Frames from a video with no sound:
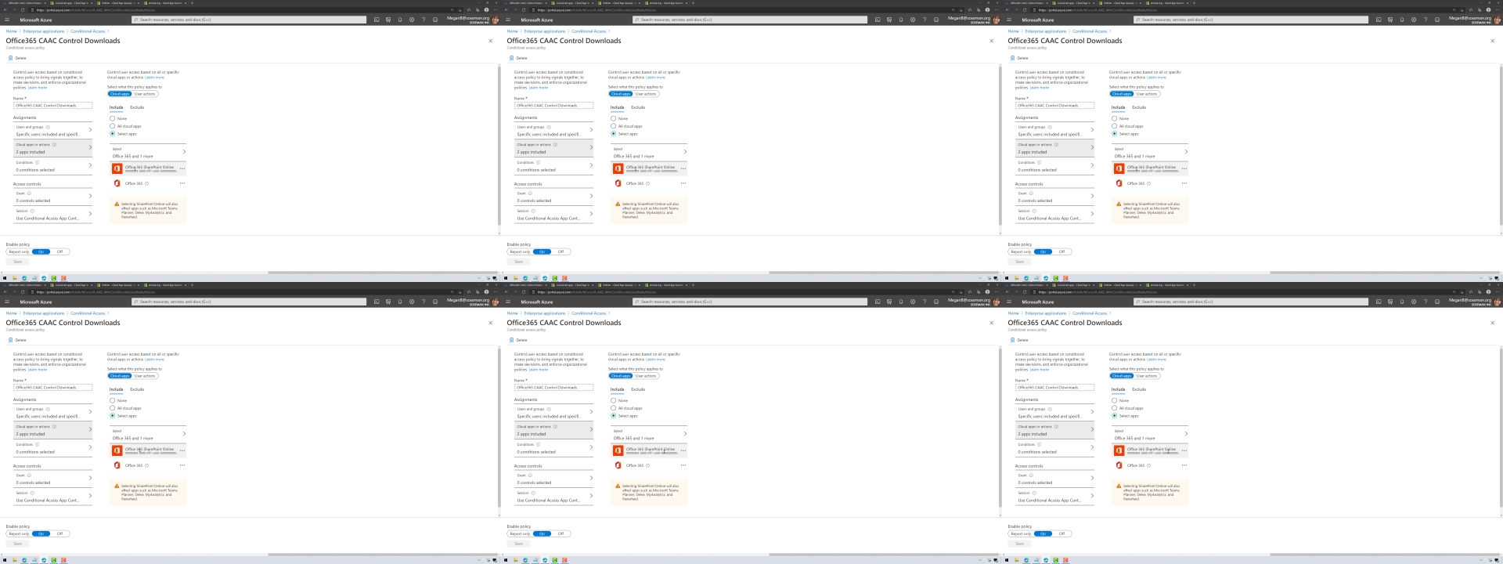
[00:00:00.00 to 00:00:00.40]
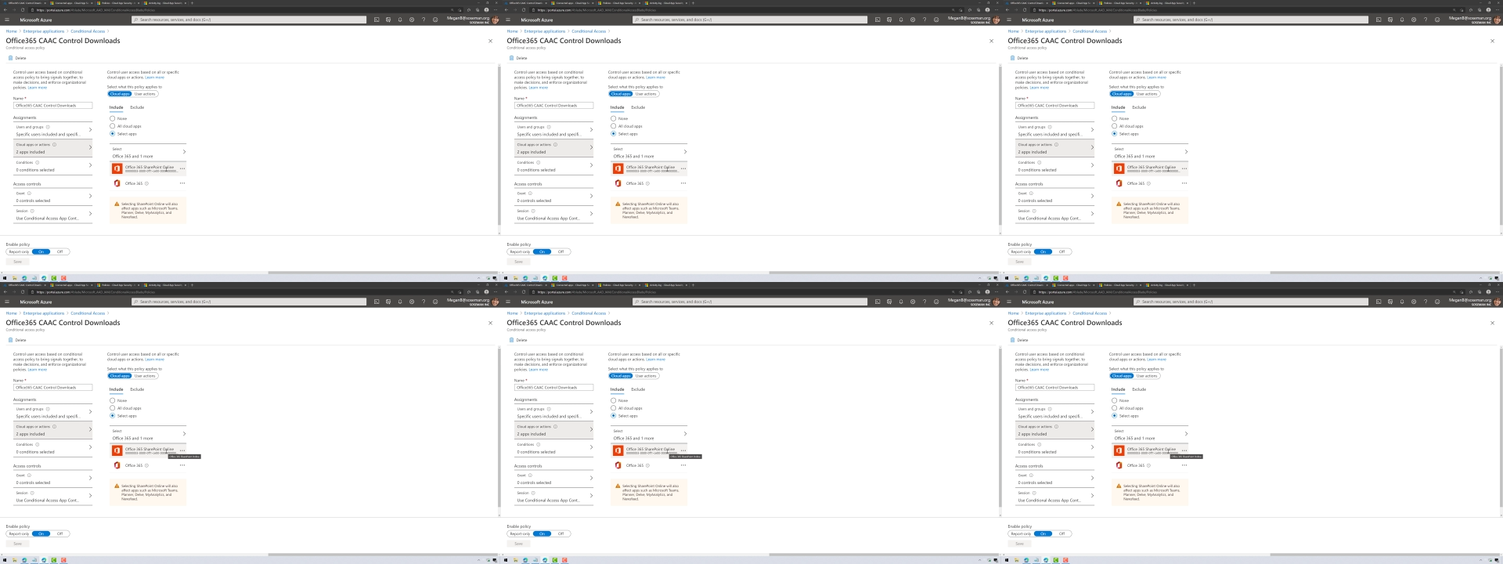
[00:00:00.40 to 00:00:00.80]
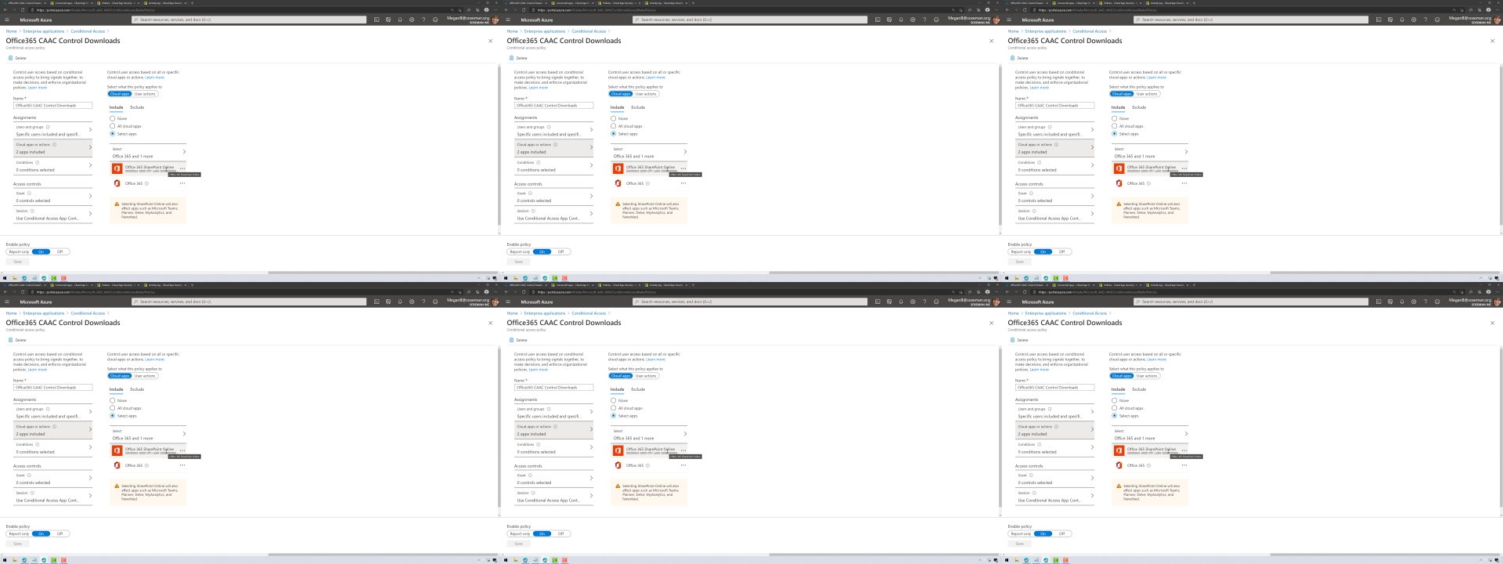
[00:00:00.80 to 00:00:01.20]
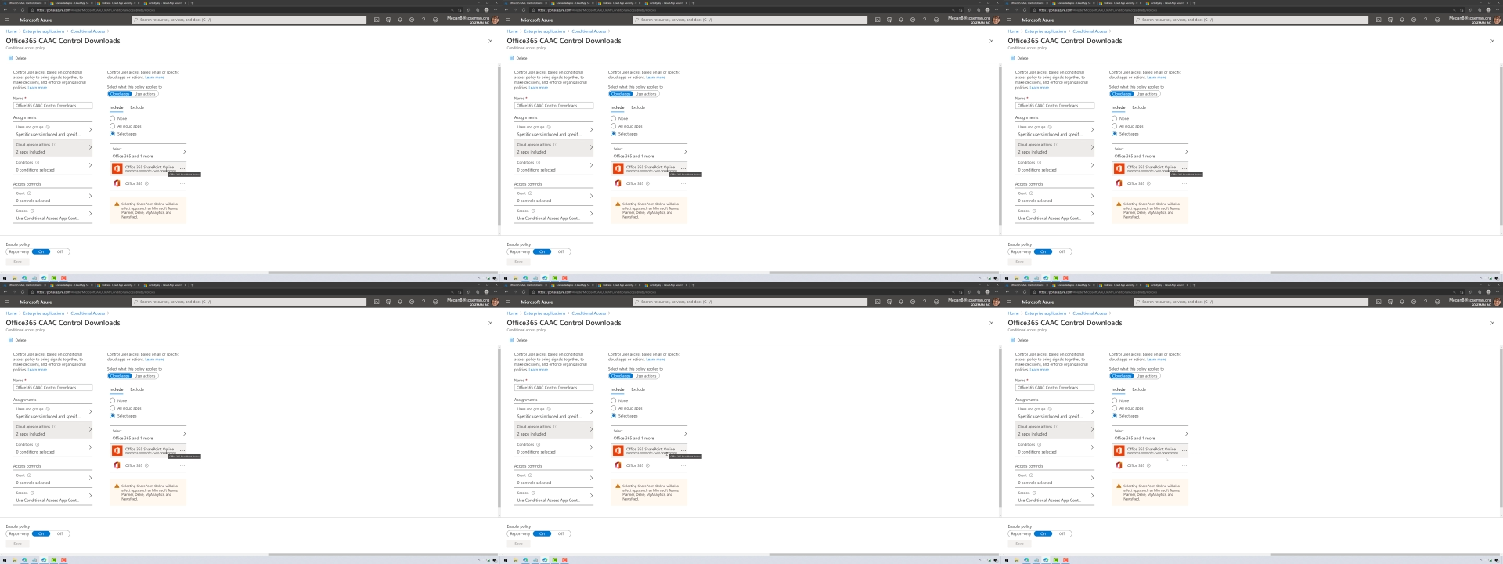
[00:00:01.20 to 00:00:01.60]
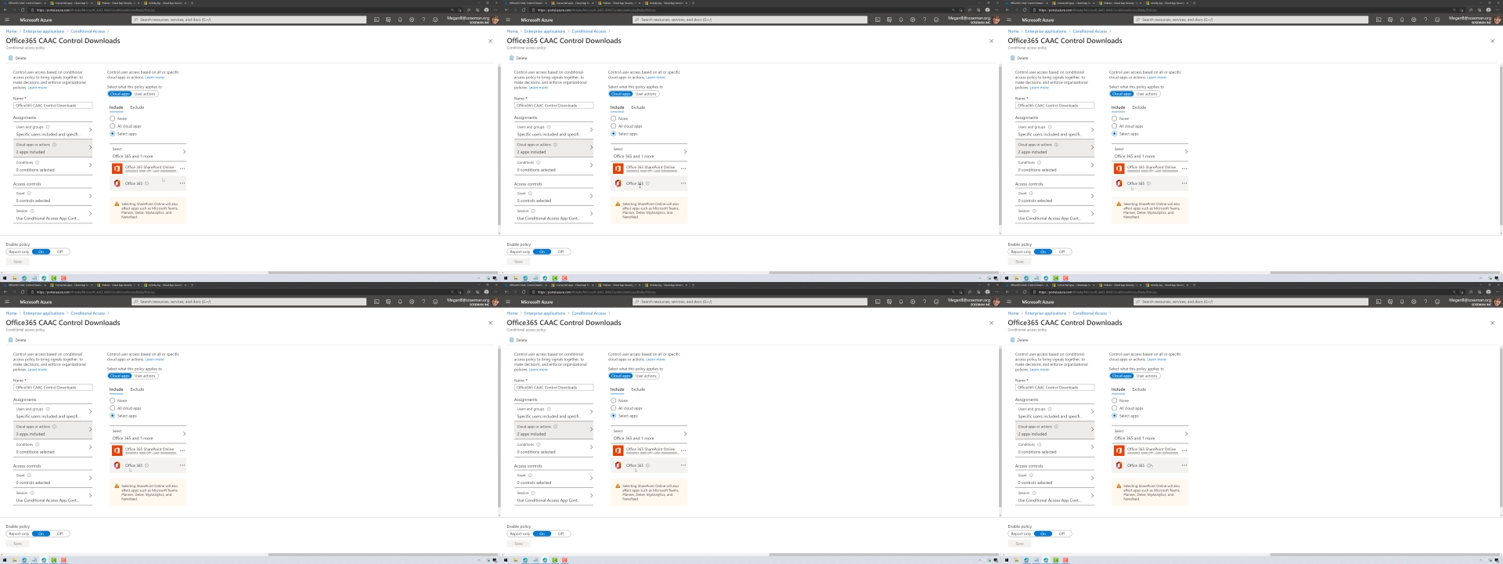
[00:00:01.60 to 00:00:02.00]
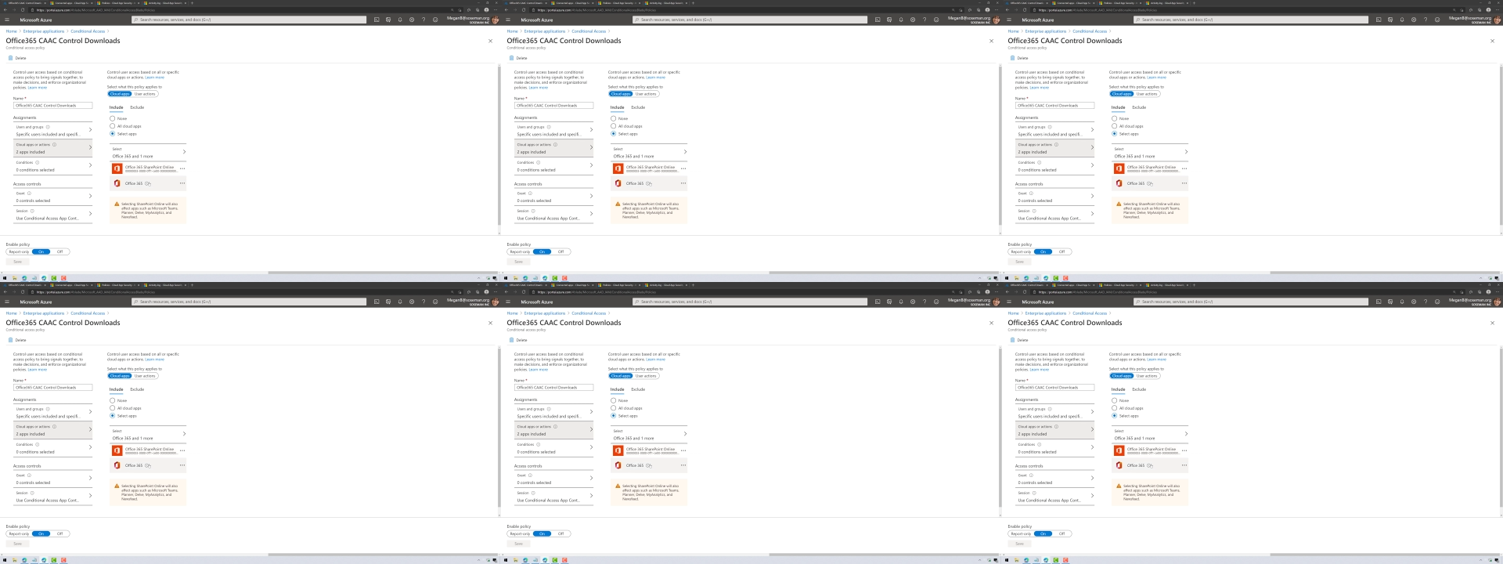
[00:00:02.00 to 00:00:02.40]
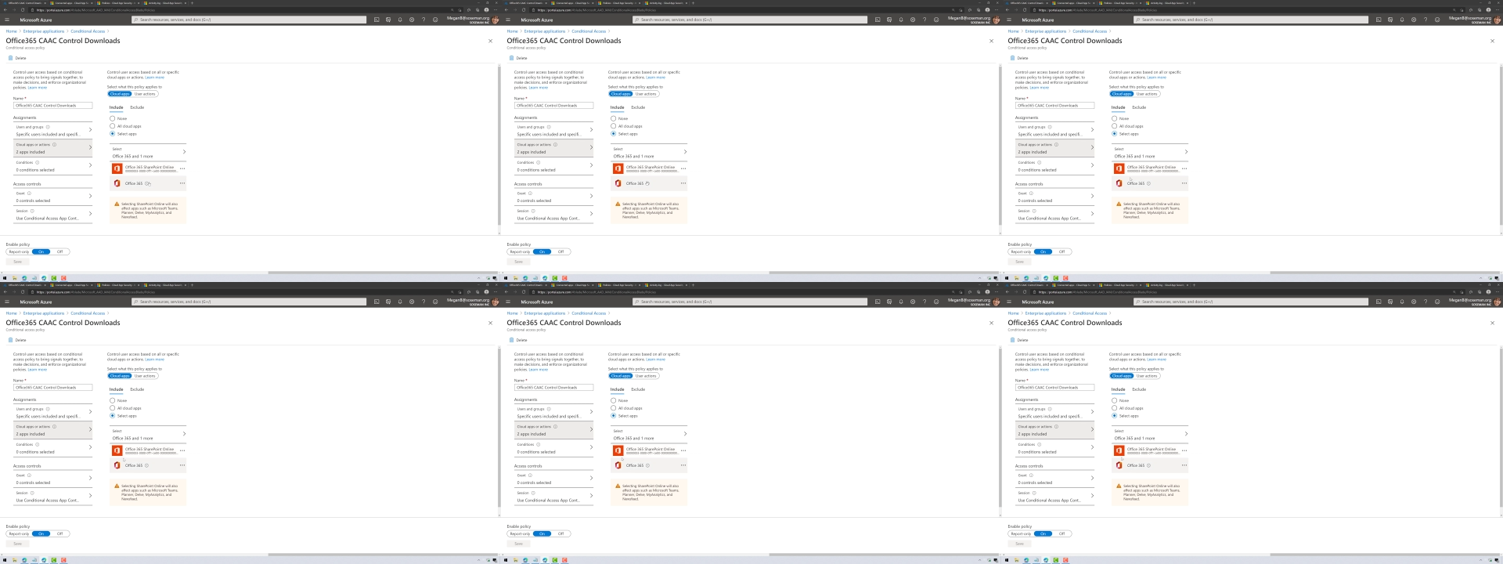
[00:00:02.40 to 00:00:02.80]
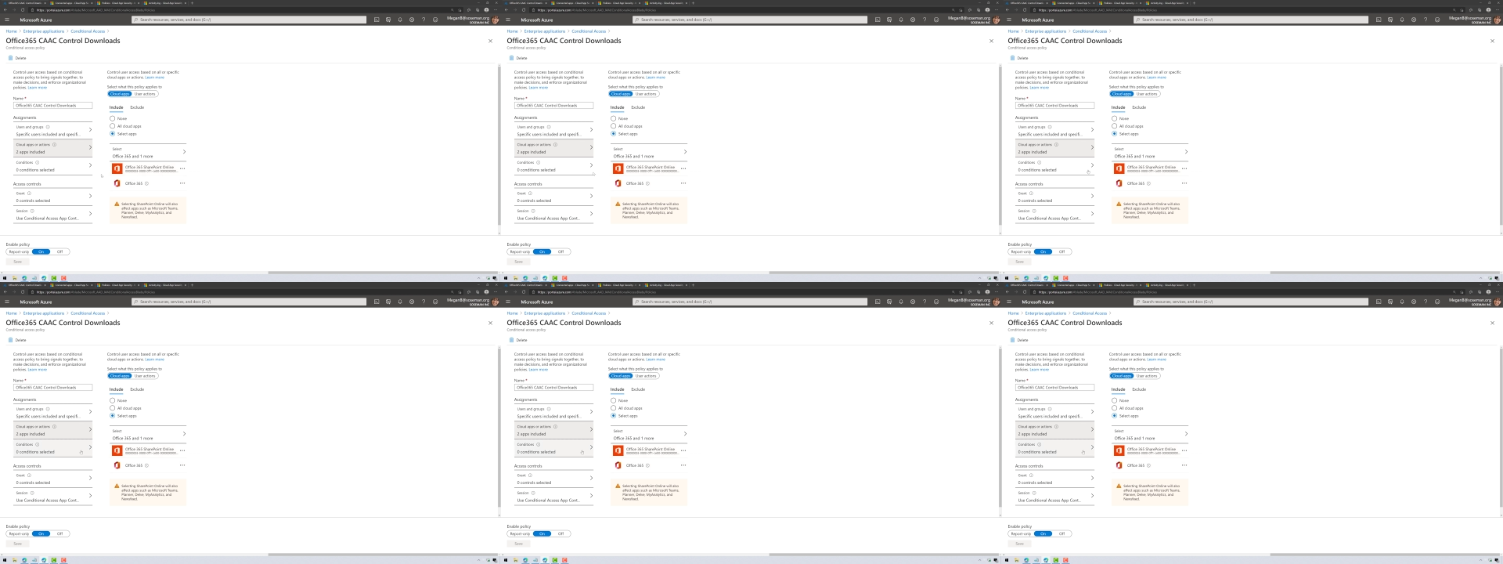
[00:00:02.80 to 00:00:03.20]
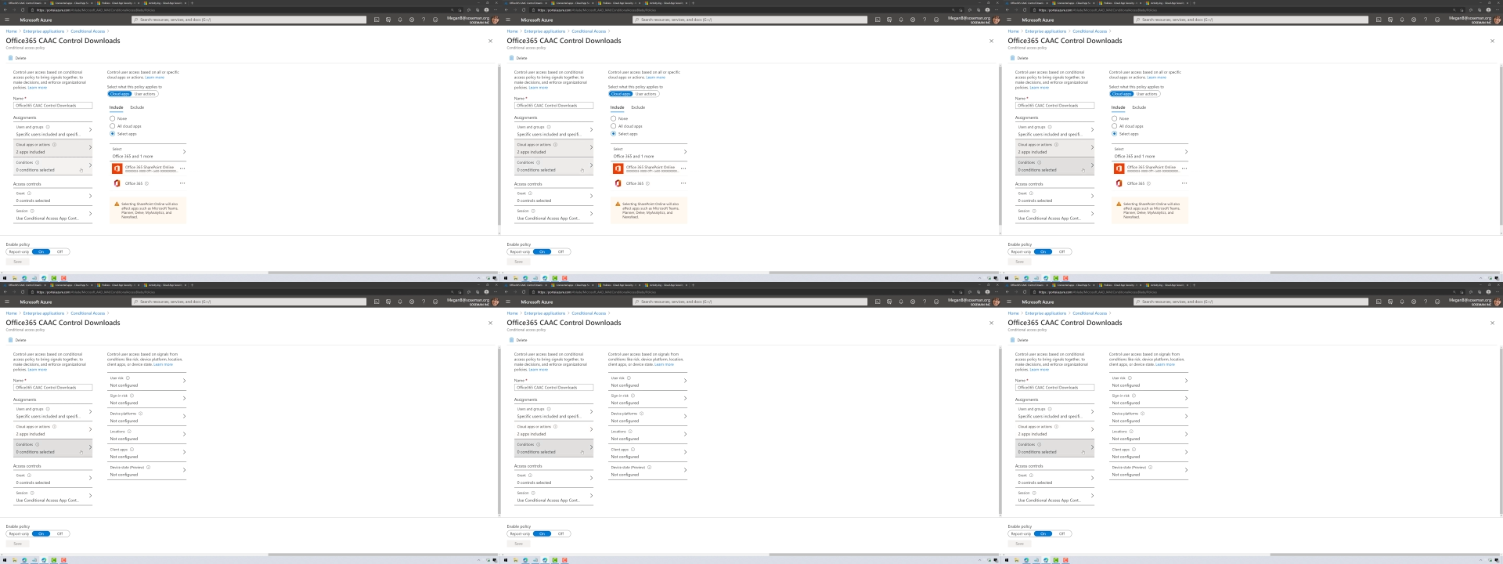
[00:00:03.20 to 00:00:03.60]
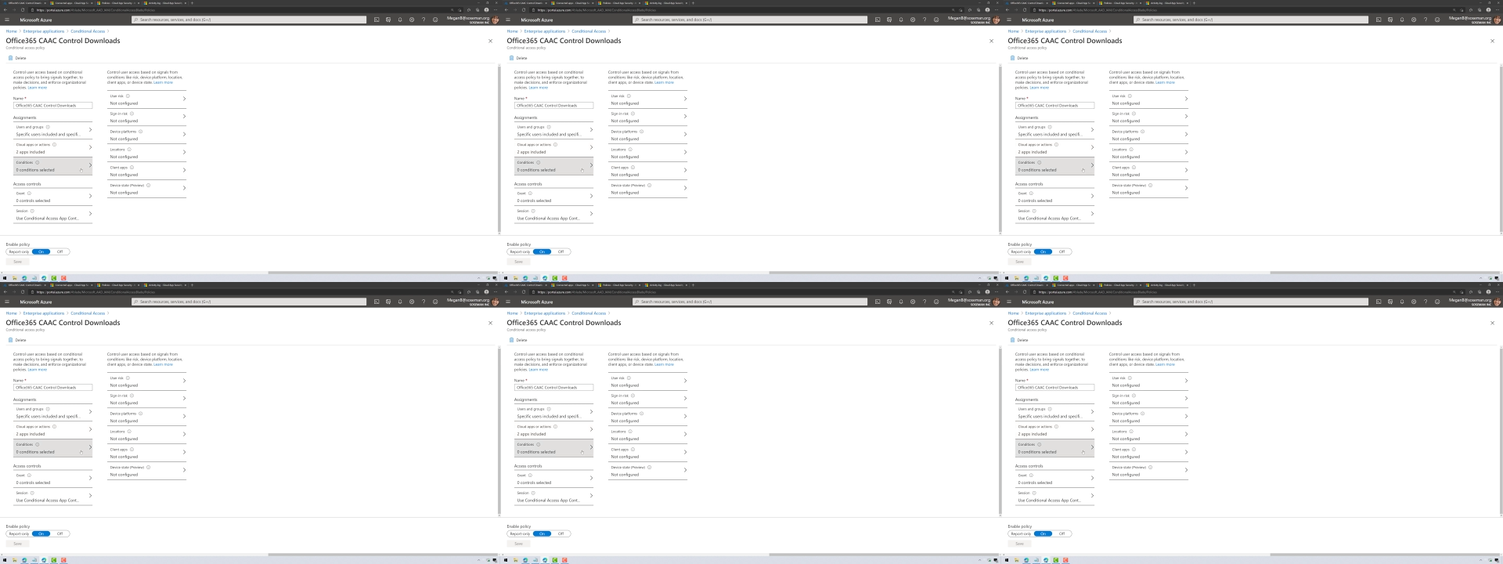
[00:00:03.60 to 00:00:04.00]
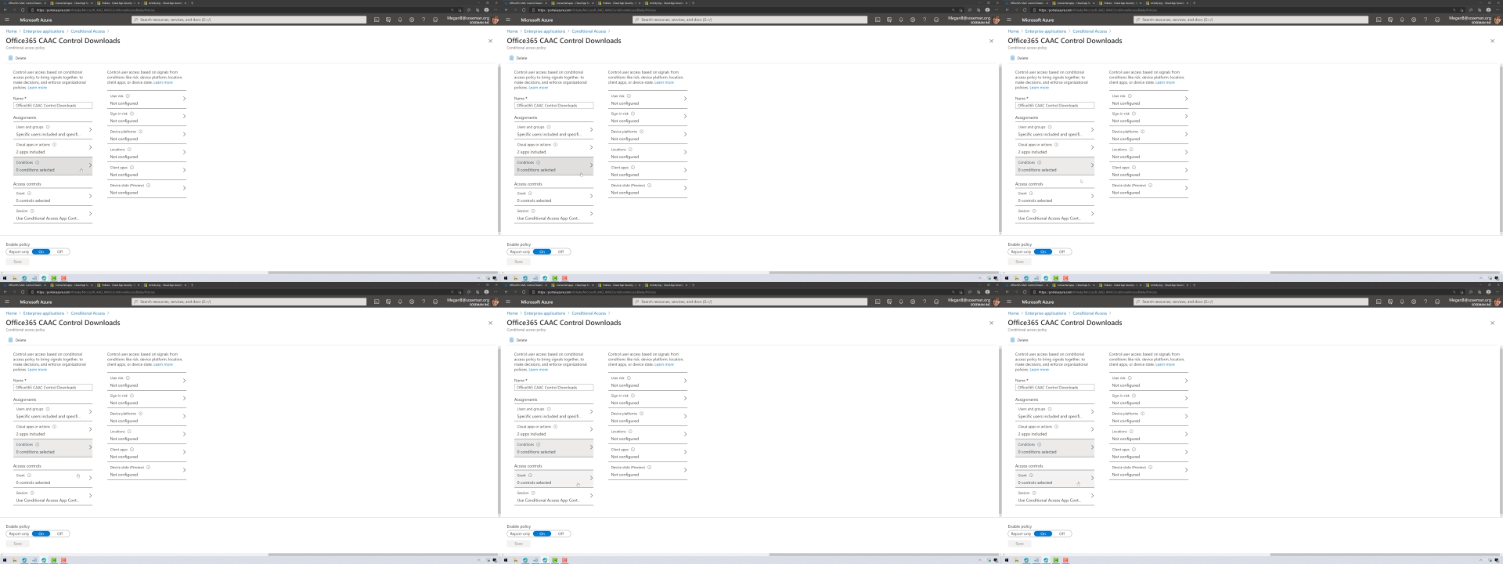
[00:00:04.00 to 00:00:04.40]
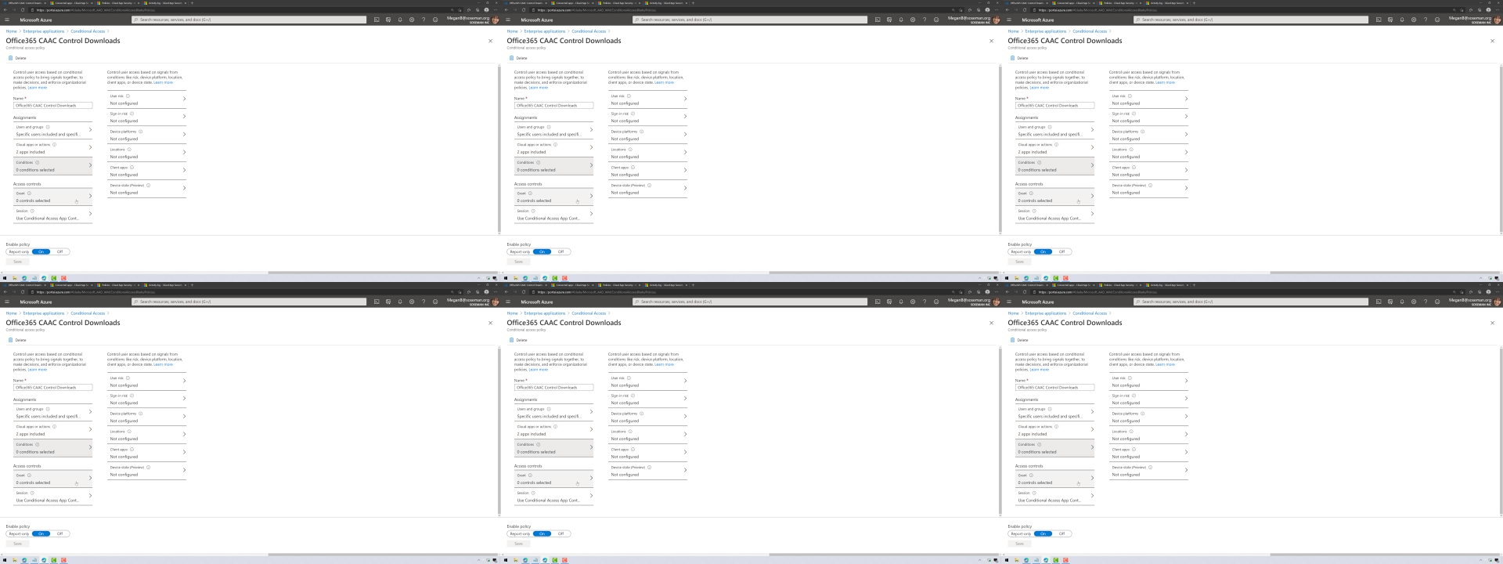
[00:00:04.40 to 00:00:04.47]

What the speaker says: No face is visible, so there are no lips to read.